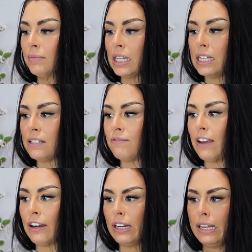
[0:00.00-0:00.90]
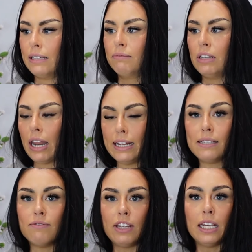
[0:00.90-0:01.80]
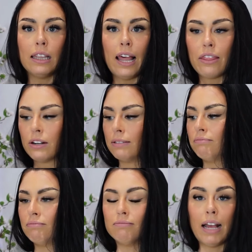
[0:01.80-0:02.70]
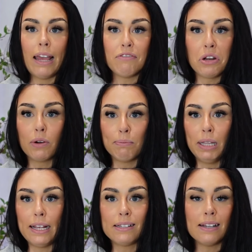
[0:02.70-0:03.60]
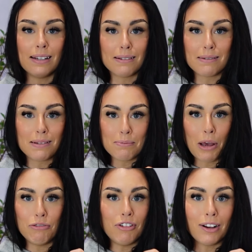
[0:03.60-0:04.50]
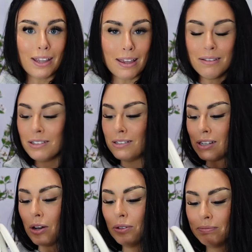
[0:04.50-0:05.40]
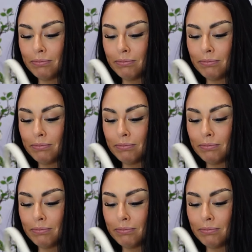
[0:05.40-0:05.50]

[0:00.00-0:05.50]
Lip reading: it's very nice vegan leather. I have no complaints. It doesn't smell funky, so